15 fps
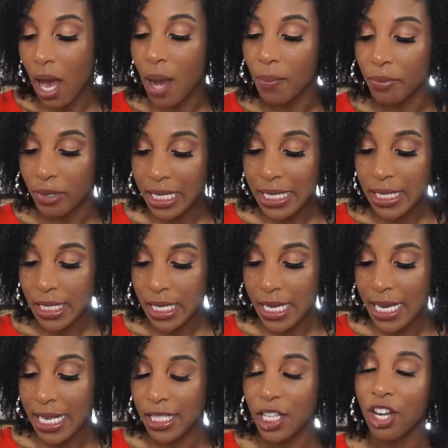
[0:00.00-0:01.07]
Amrezy.
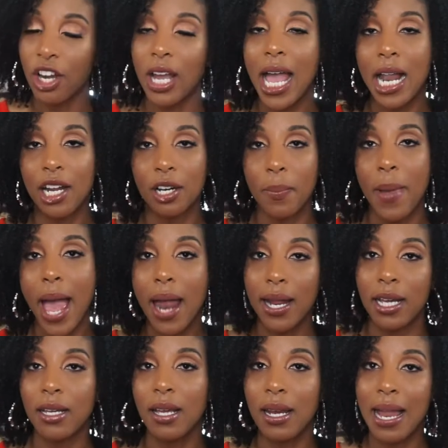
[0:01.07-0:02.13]
It's her highlighter
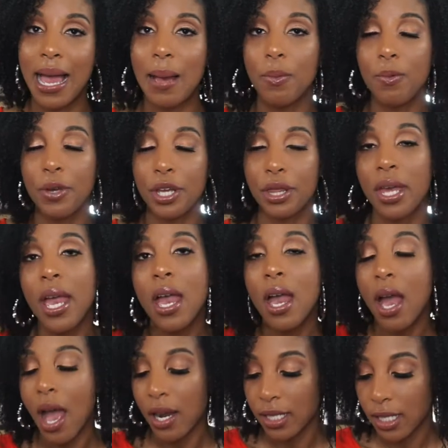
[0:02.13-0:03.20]
palette collab with
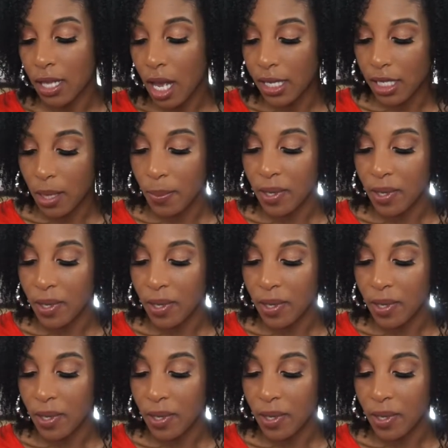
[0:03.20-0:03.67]
Anastasia